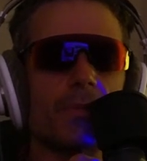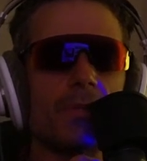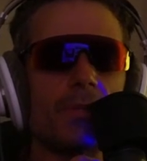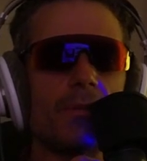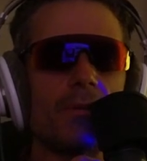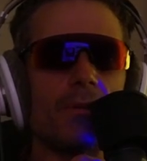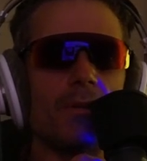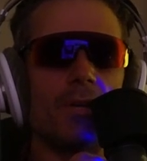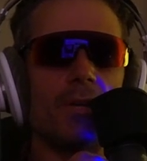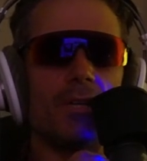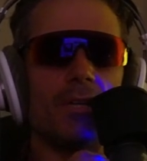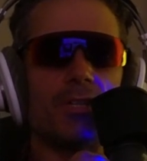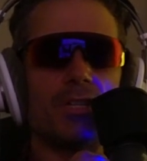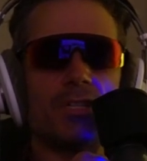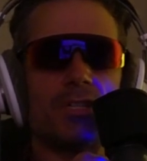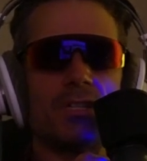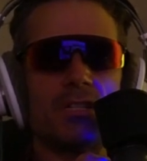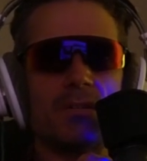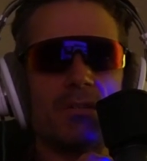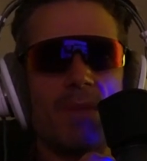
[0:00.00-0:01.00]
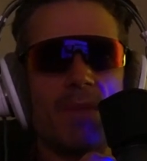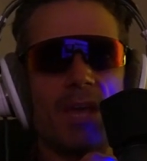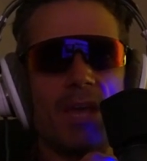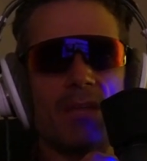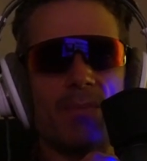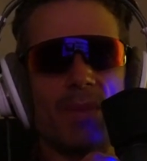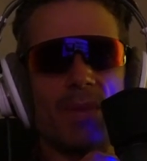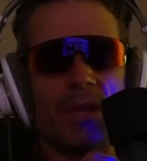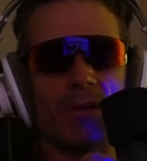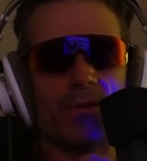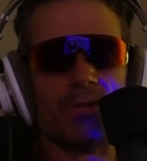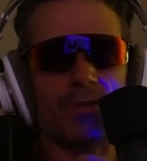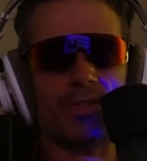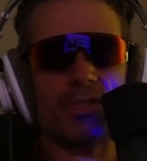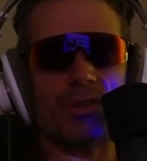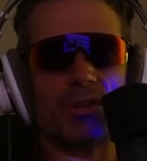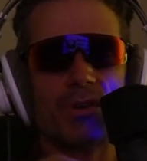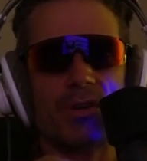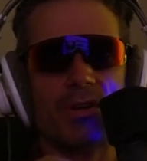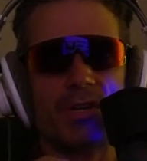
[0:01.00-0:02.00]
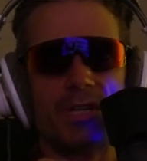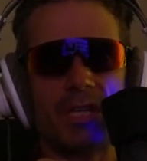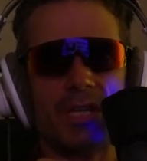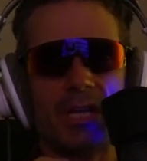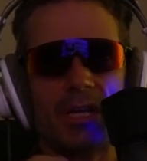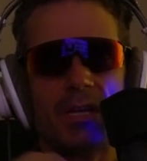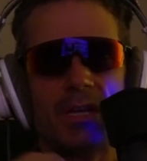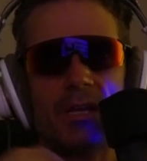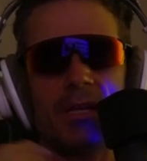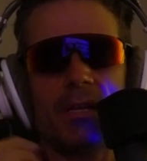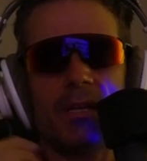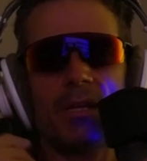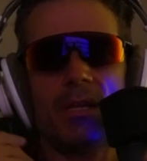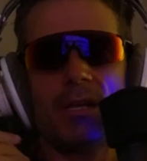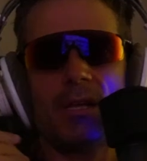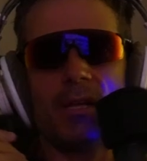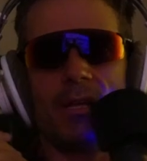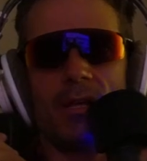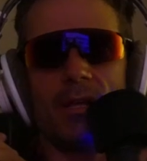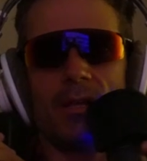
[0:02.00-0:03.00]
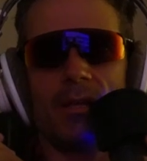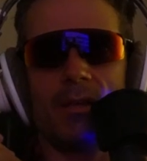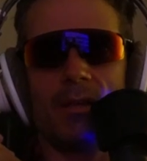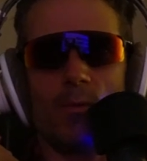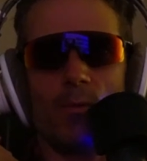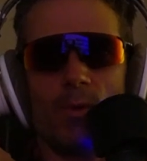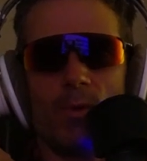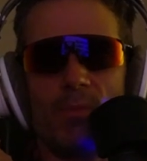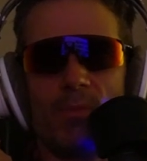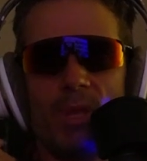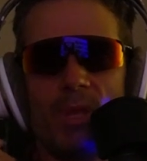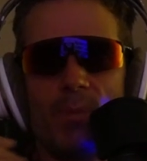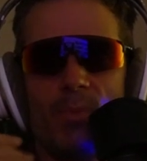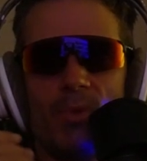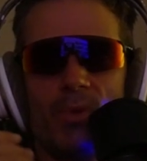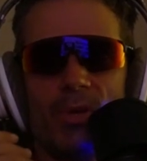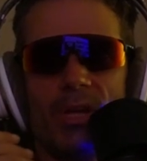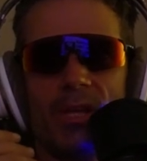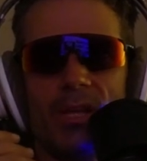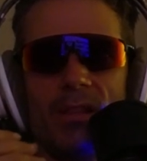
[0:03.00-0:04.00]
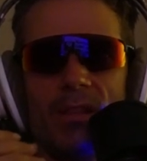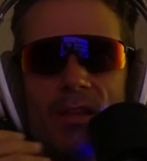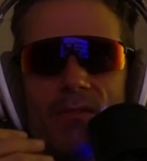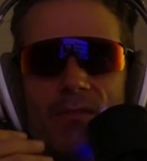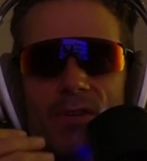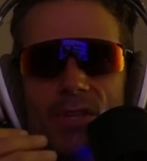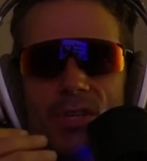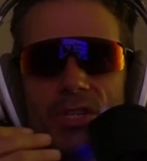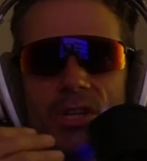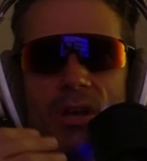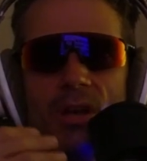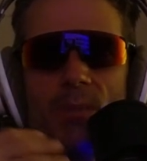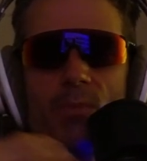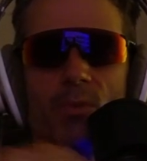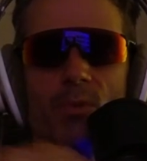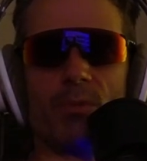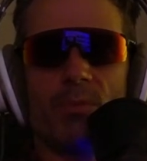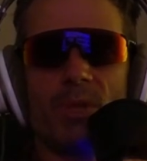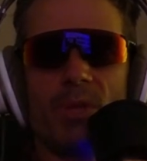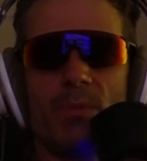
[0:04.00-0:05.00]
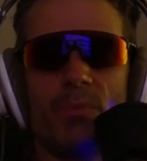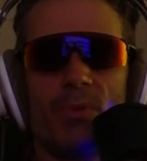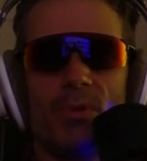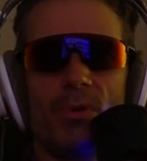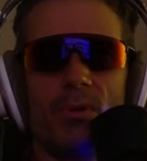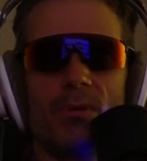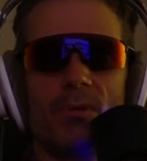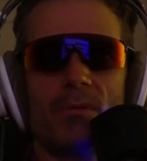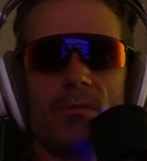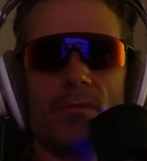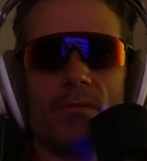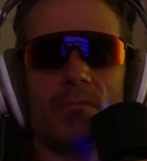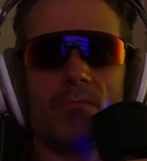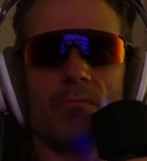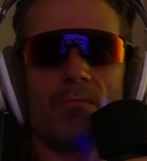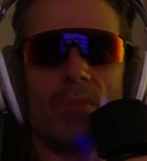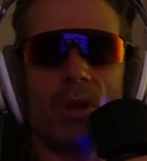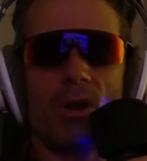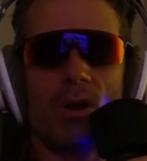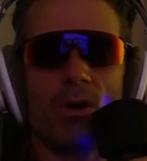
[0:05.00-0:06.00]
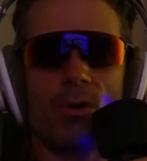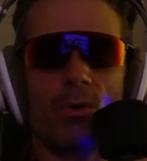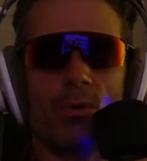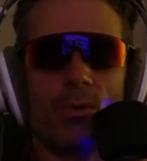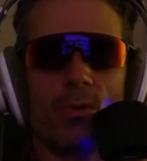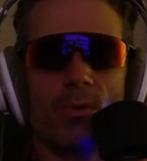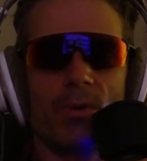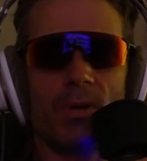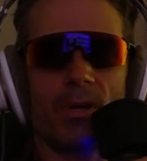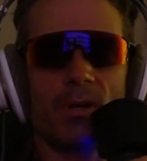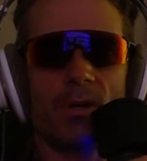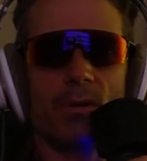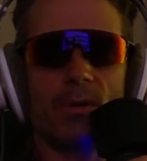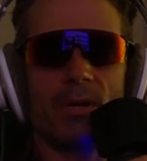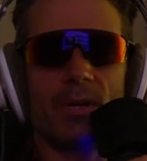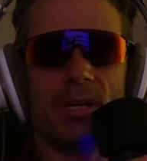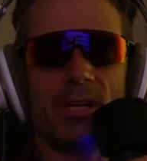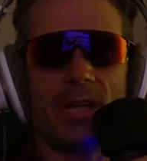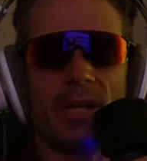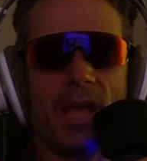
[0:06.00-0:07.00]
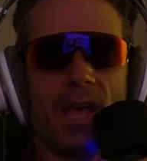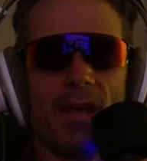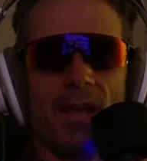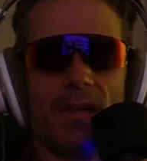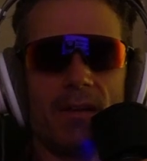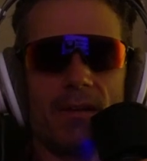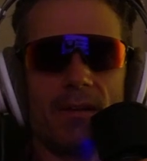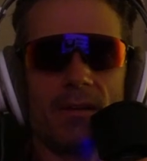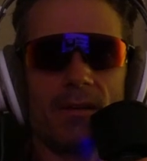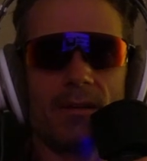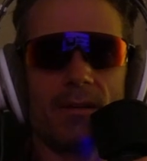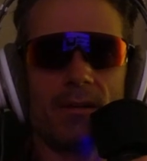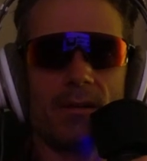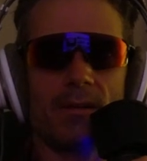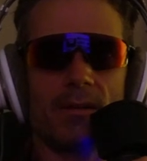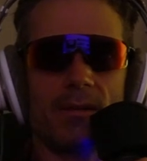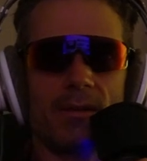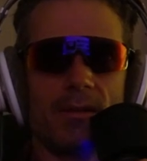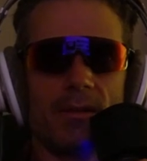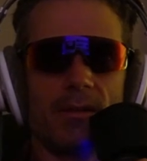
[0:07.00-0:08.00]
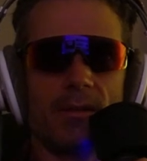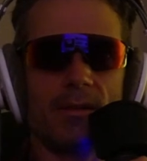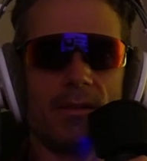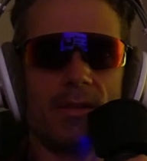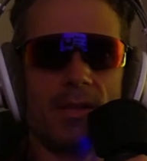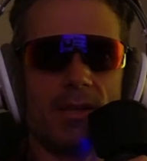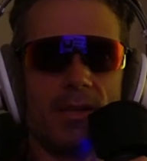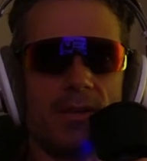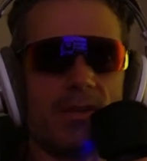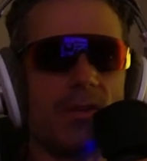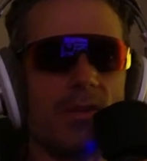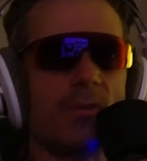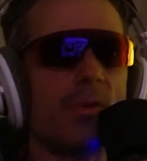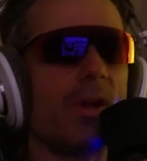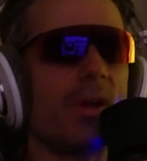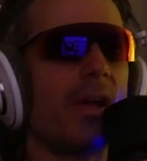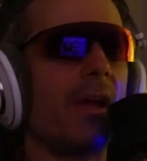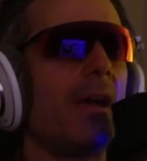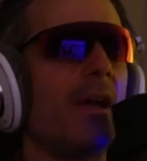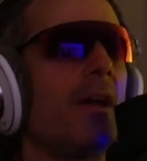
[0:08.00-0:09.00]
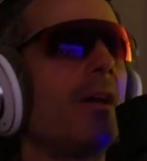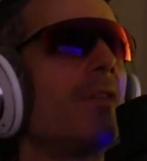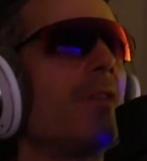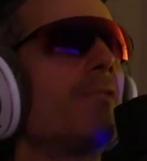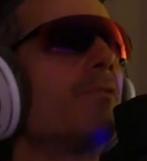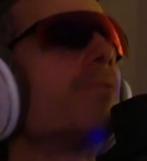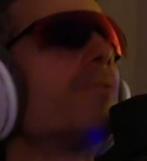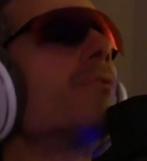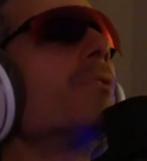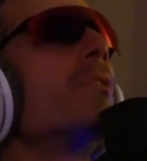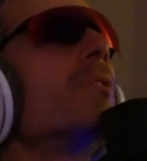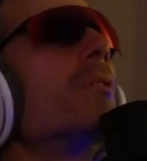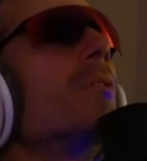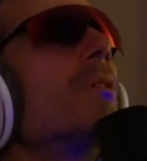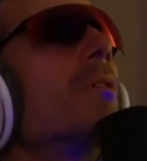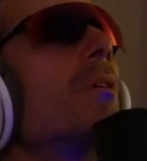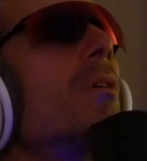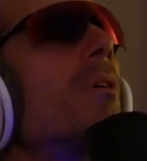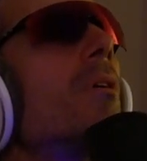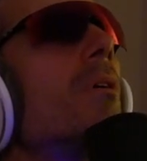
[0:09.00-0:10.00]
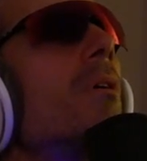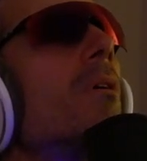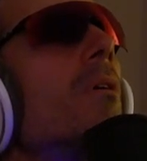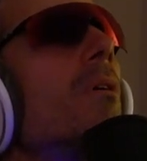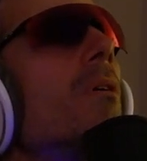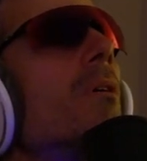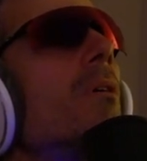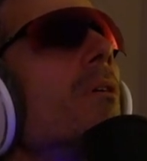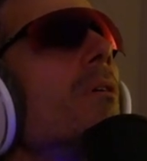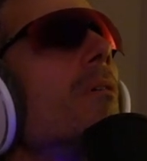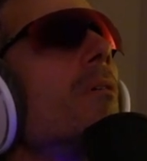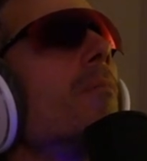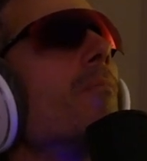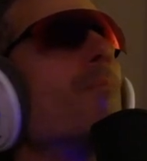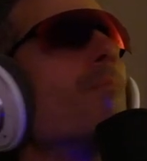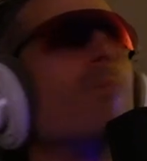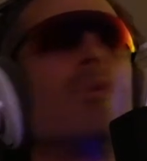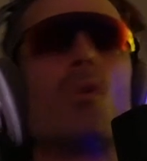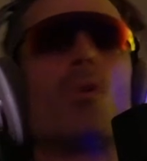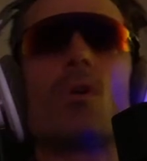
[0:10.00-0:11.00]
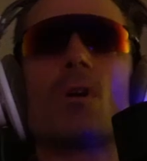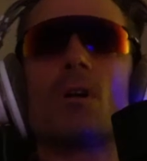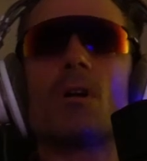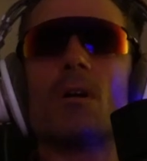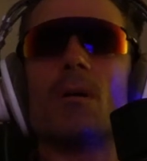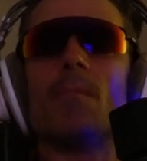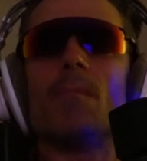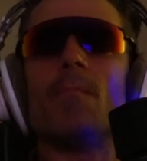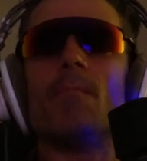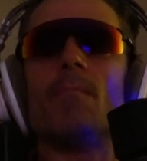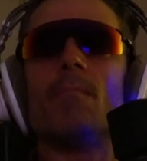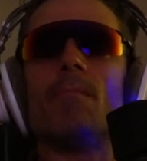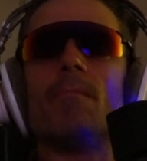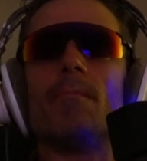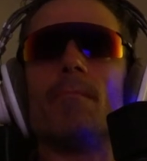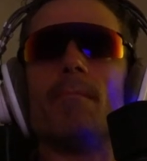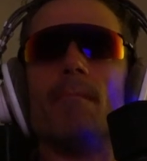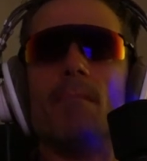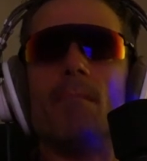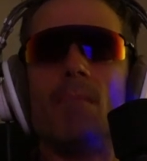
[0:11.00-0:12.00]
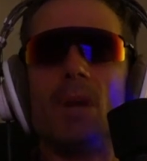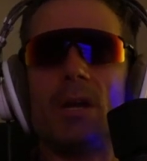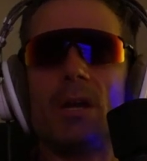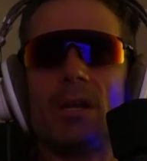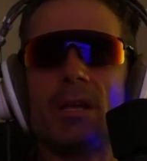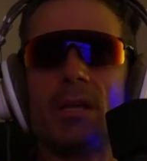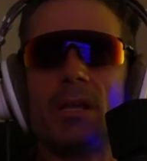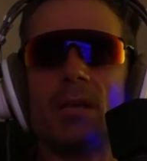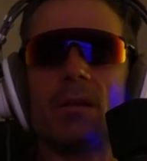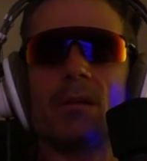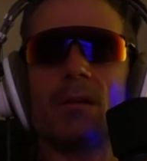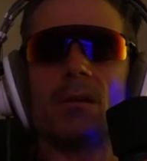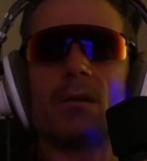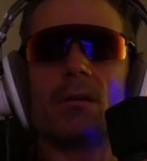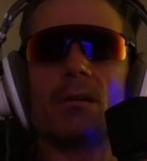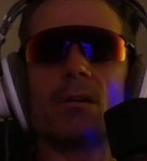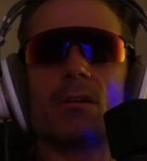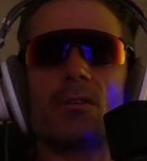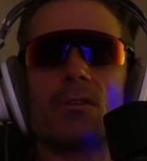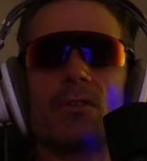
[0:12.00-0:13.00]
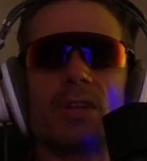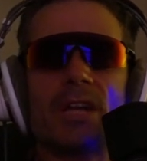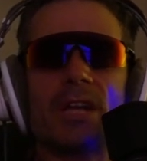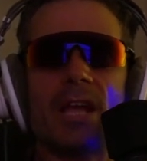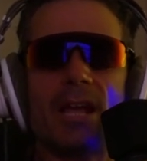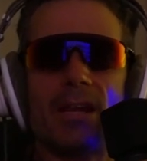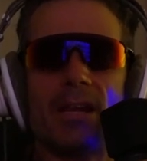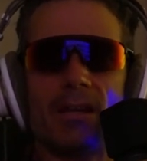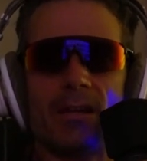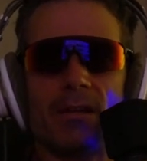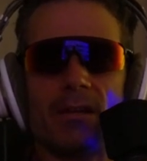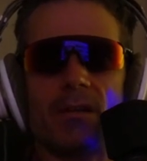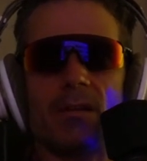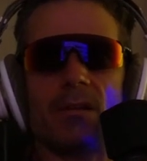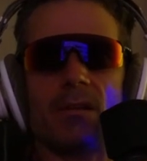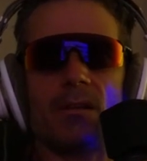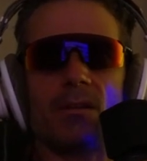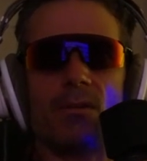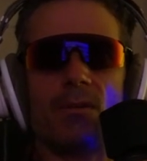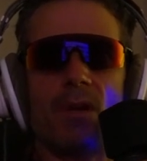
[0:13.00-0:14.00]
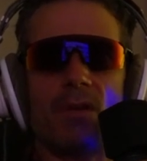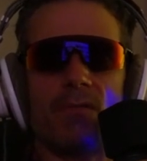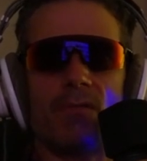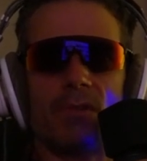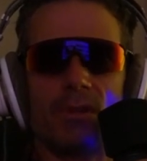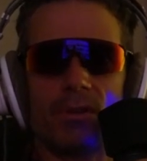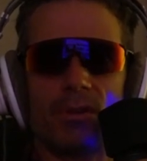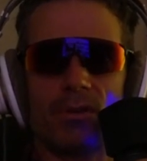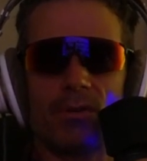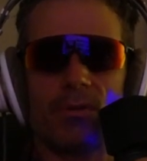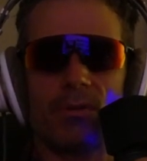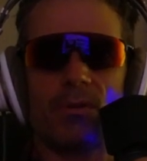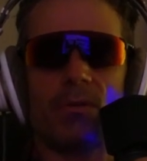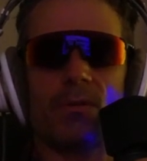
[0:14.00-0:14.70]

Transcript: And just as a mathematical certainty, when people get leveraged up, when people borrow and go into debt, then you have more money created. You have literal